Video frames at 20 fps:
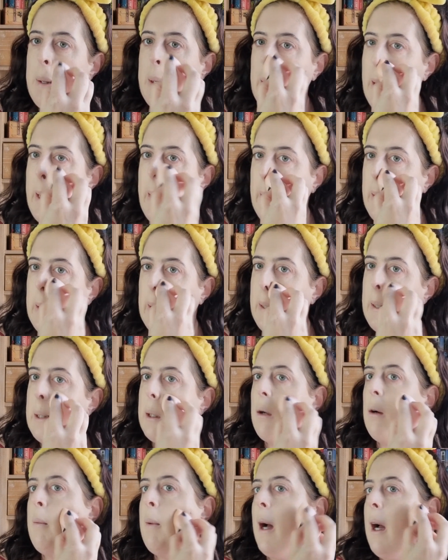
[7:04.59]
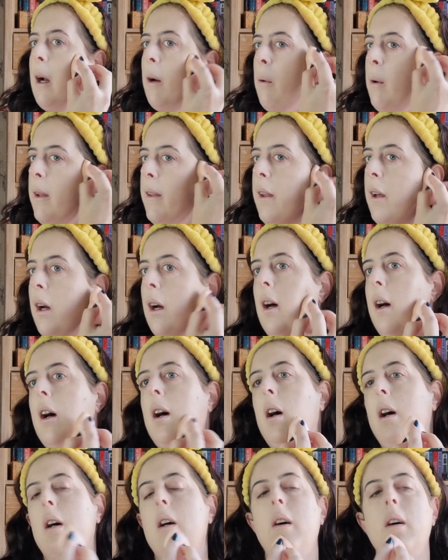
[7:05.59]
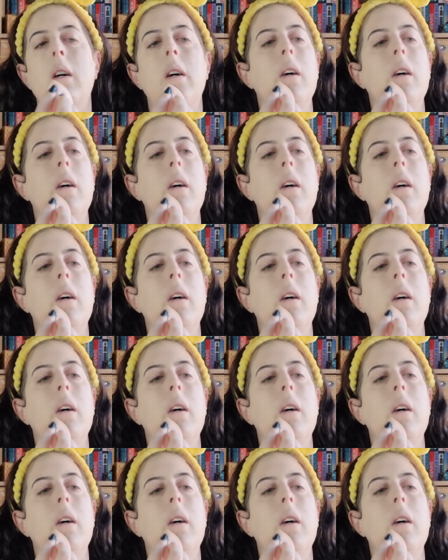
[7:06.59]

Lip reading: Michaela come out with her